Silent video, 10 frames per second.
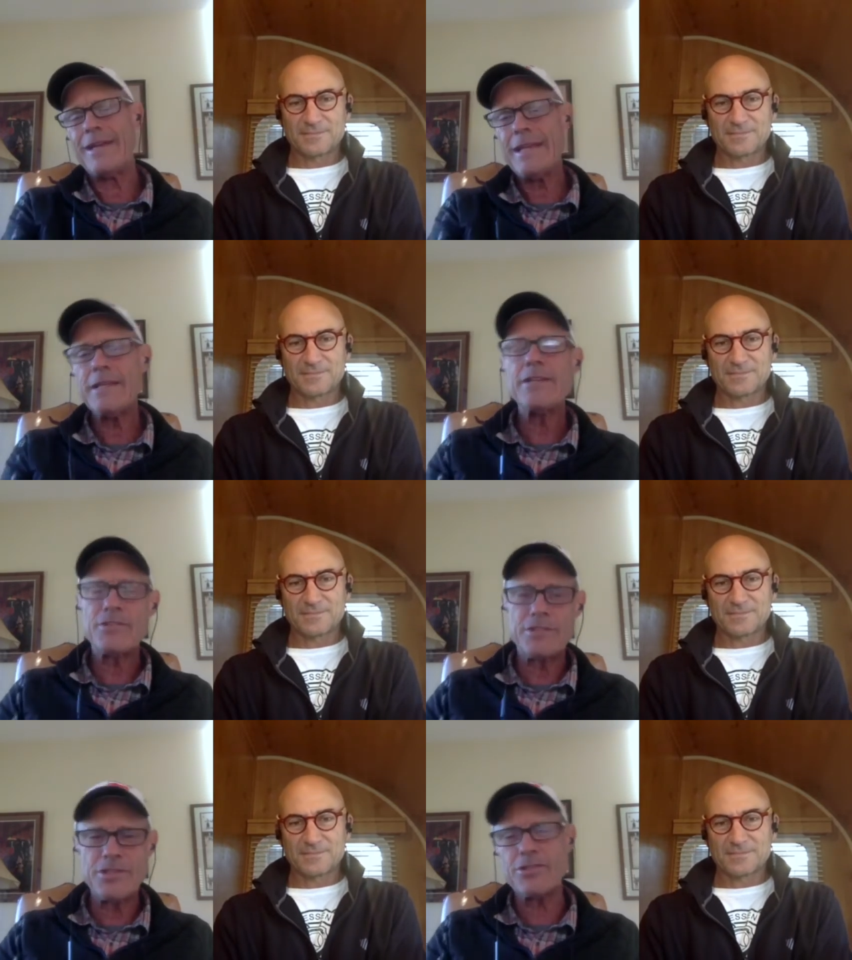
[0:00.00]

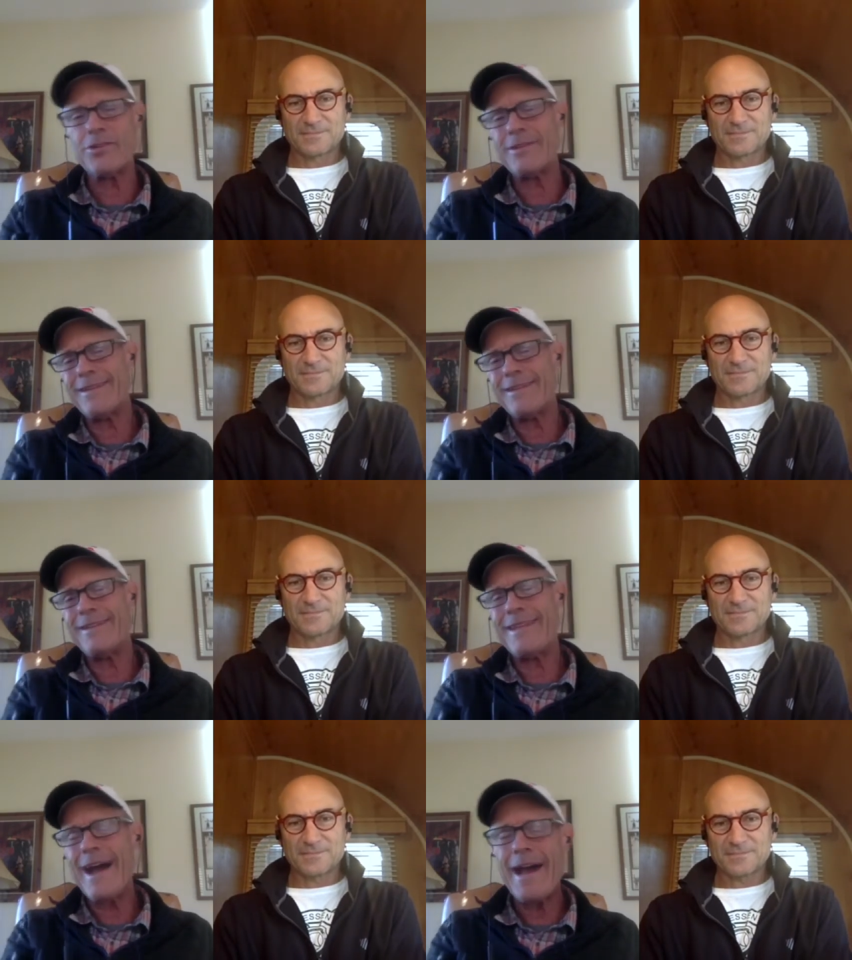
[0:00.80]
Speaker 1: inconsistent,
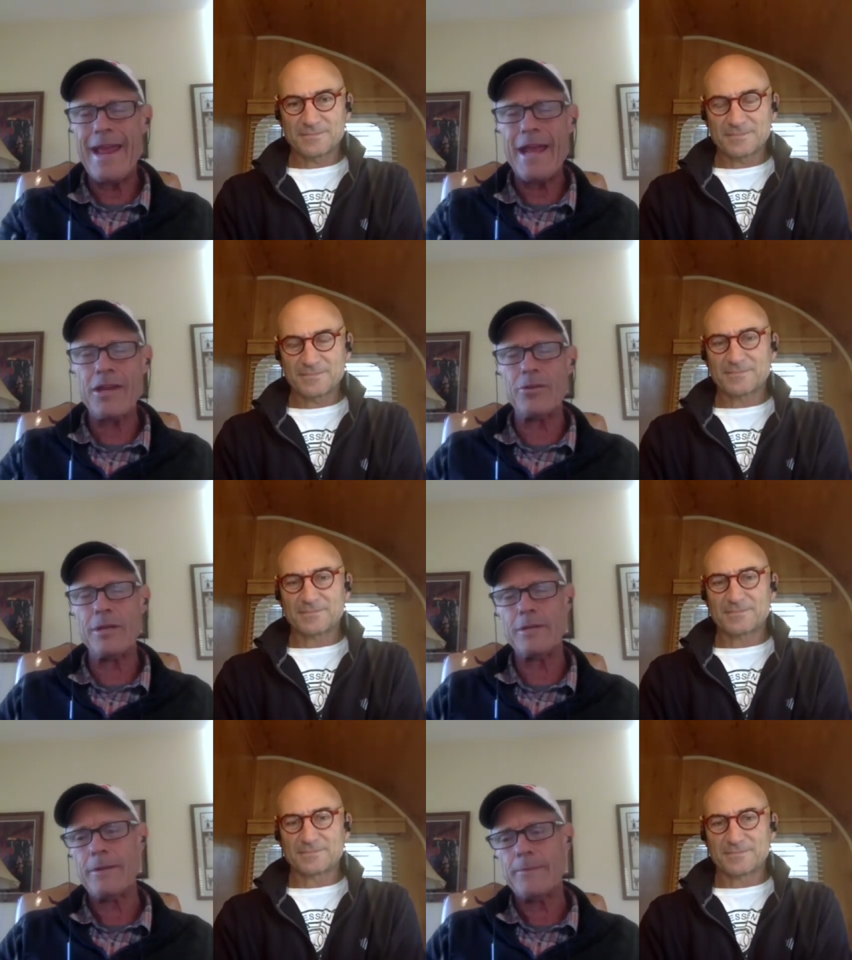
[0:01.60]
not
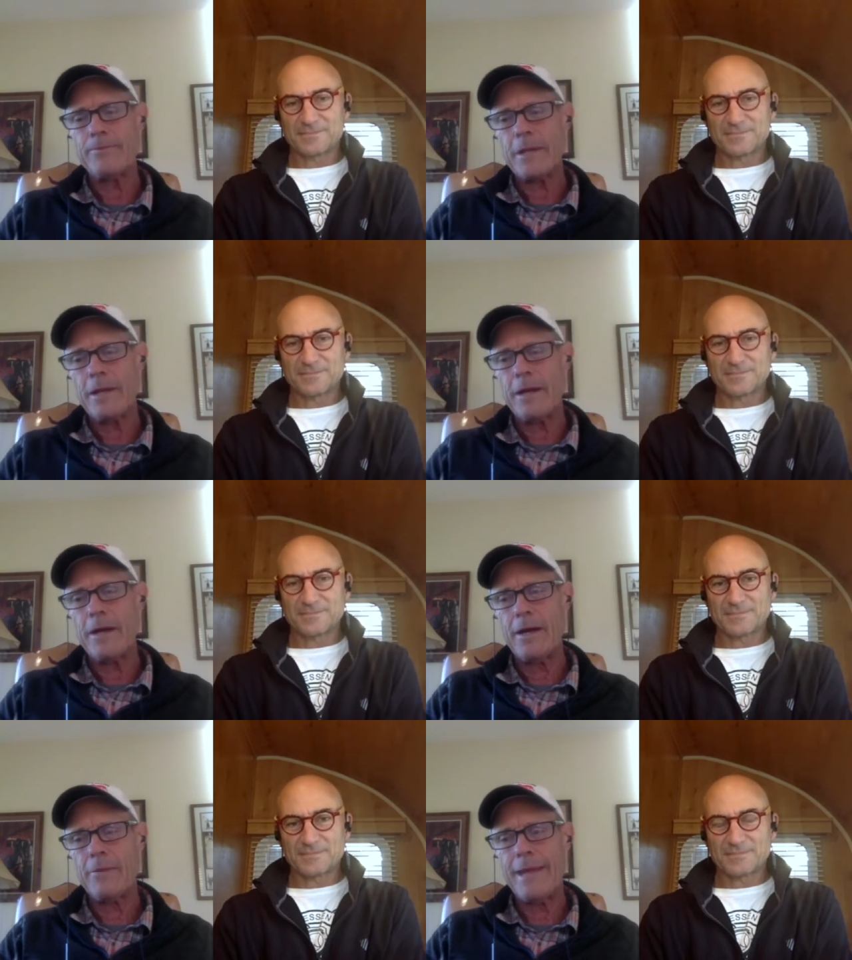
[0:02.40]
accurate,
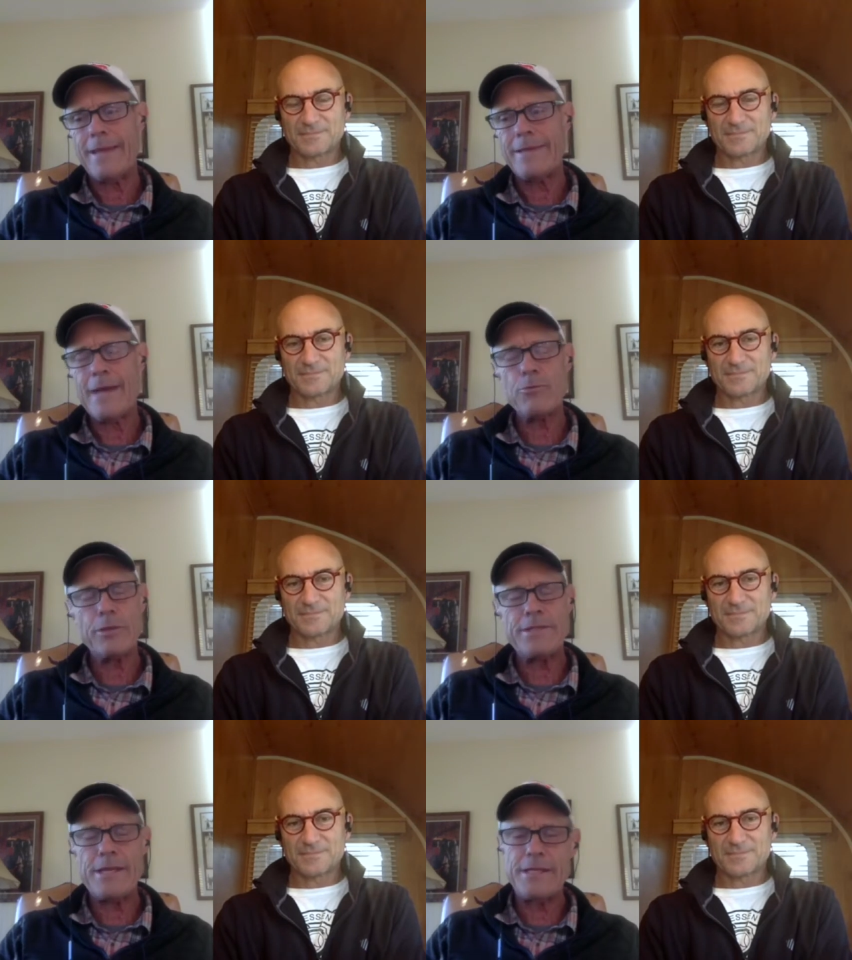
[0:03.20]
and
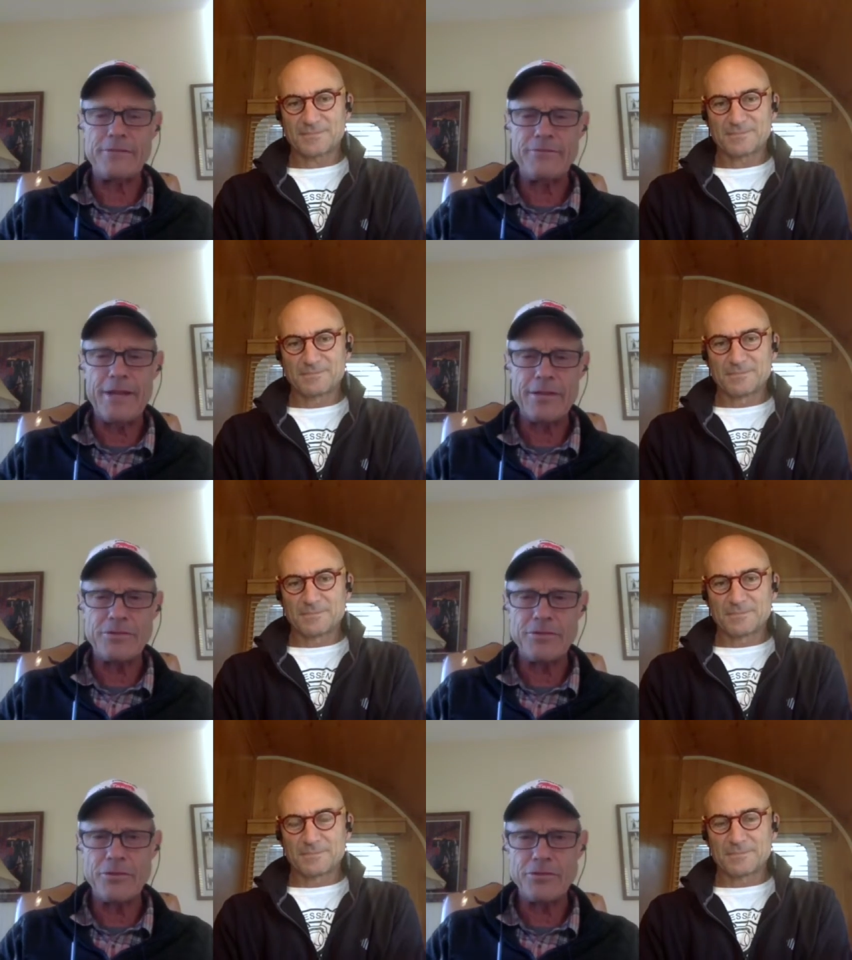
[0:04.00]
not really taking
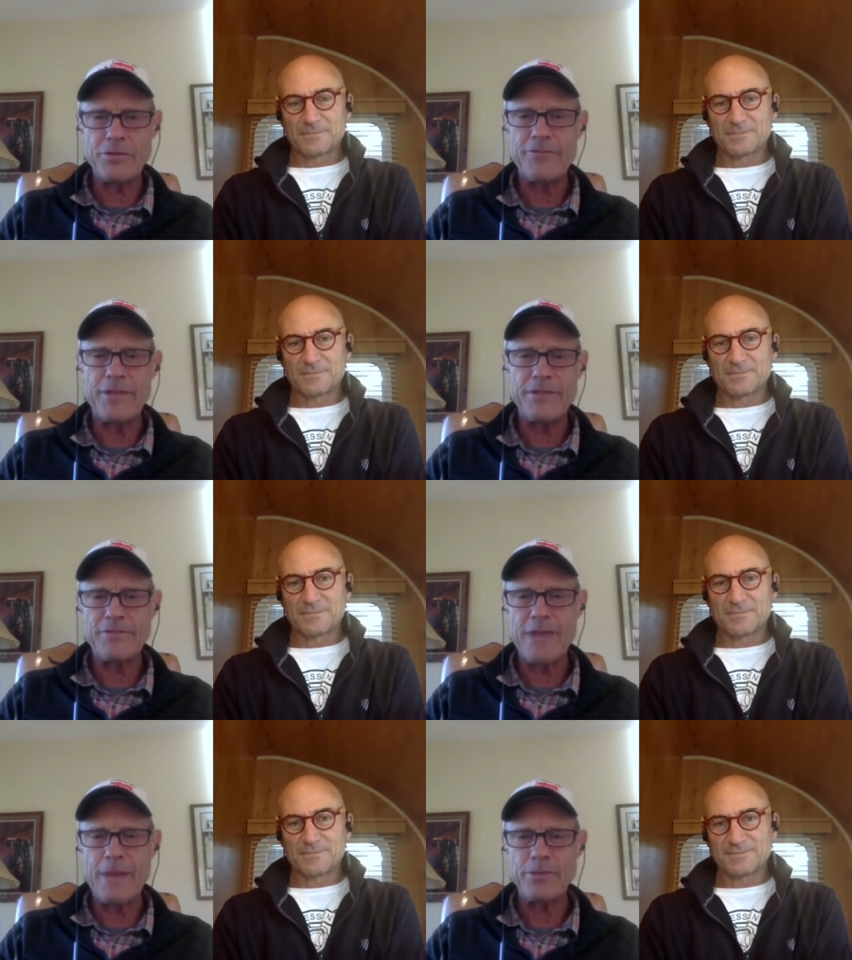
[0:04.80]
advantage of those
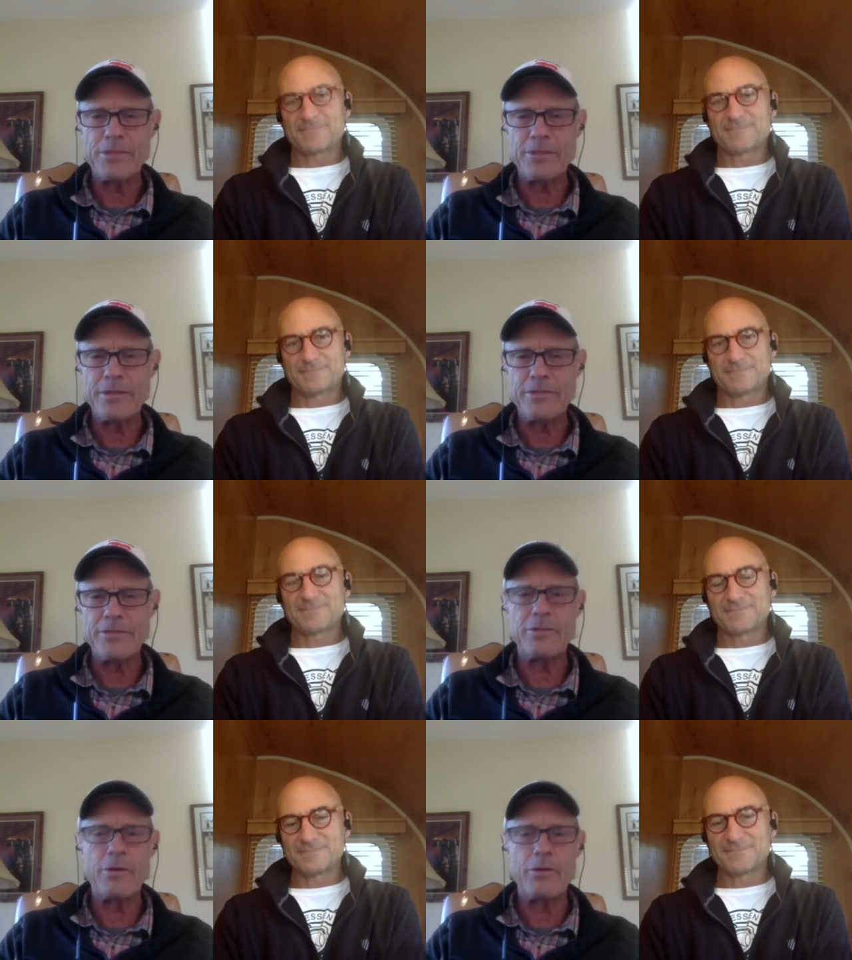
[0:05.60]
offensive
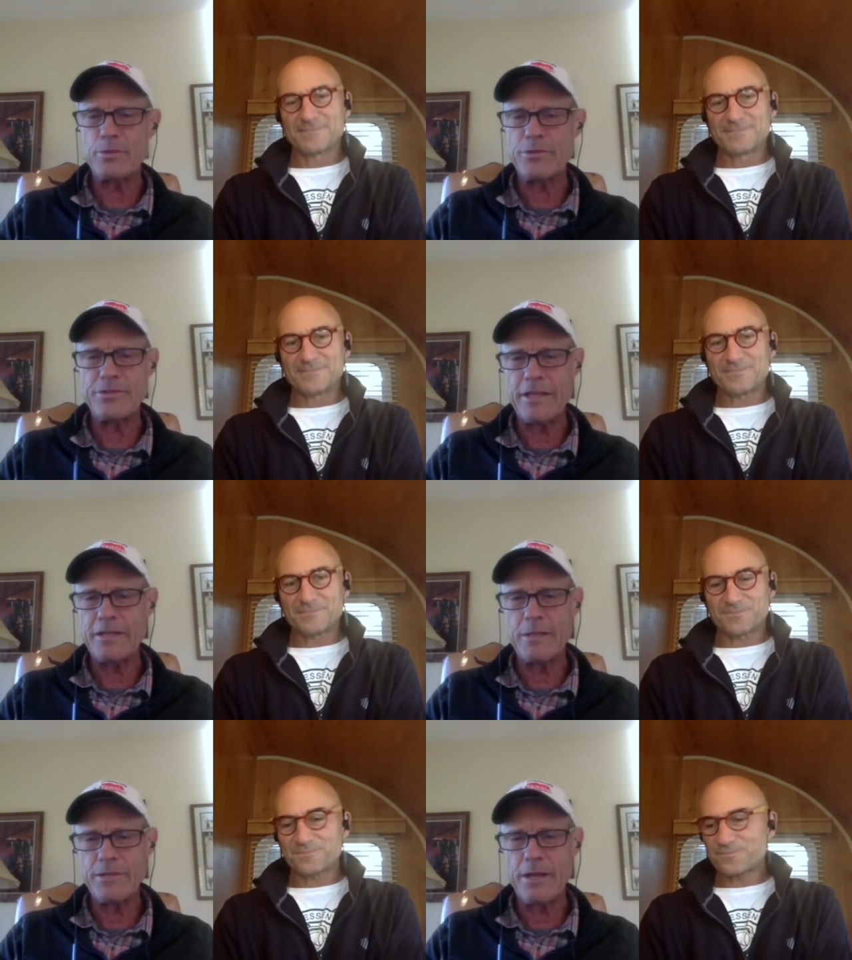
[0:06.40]
opportunities that are always
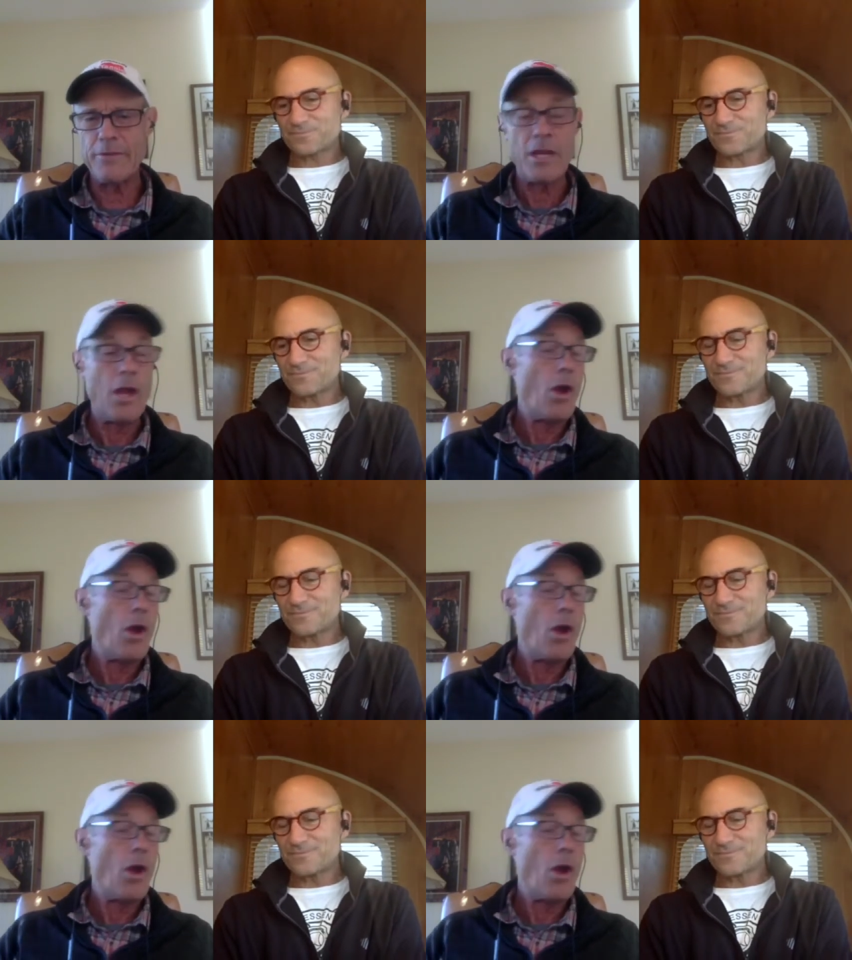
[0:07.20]
presenting themselves.